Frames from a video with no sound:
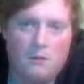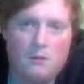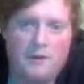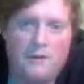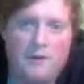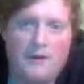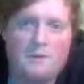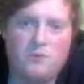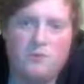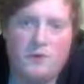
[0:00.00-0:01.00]
But if I
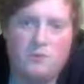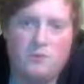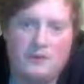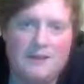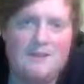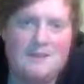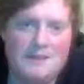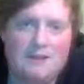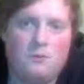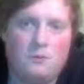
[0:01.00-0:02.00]
capture with my queen, let's
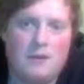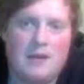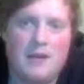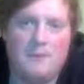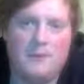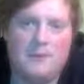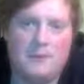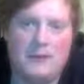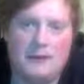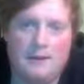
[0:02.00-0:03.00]
see what happens
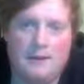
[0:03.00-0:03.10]
then.